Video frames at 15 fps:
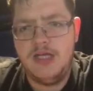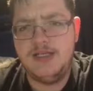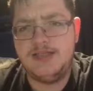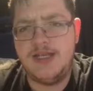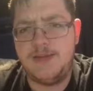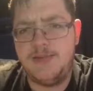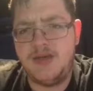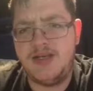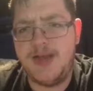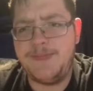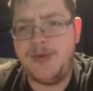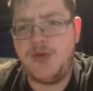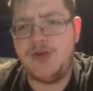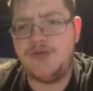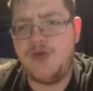he said, My
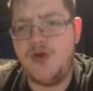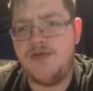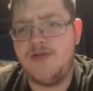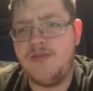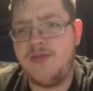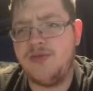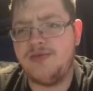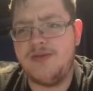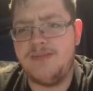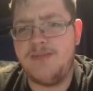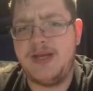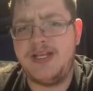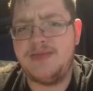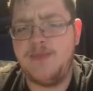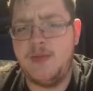debut in the Royal Rumble was the
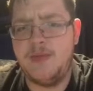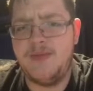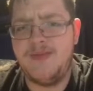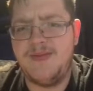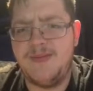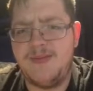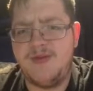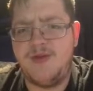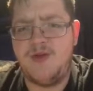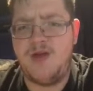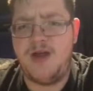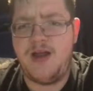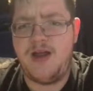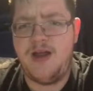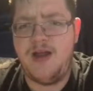biggest moment of my
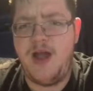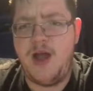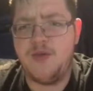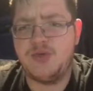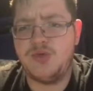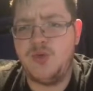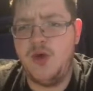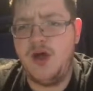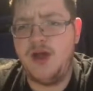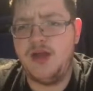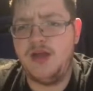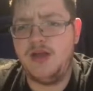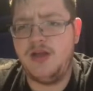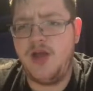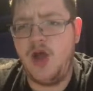career. I was
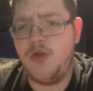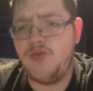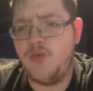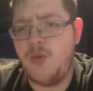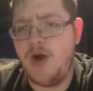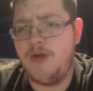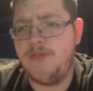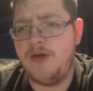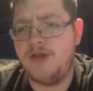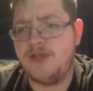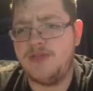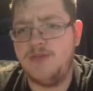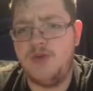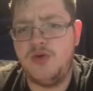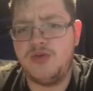quite overwhelmed by the
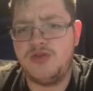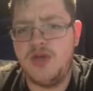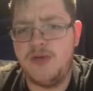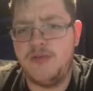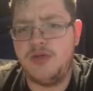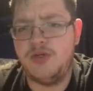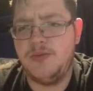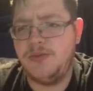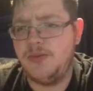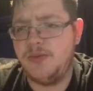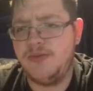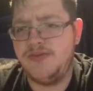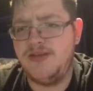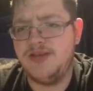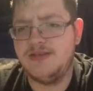support shown by
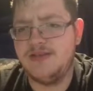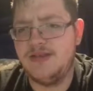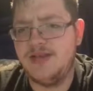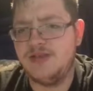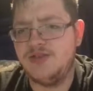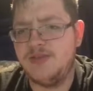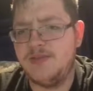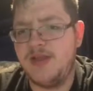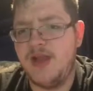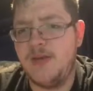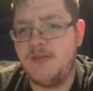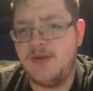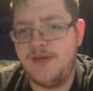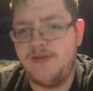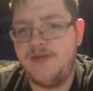WWE fans, and that's something I
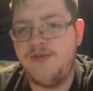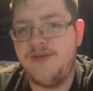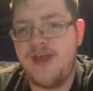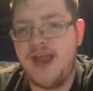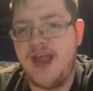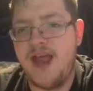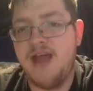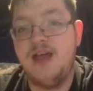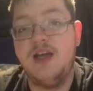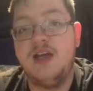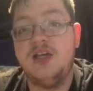will never forget.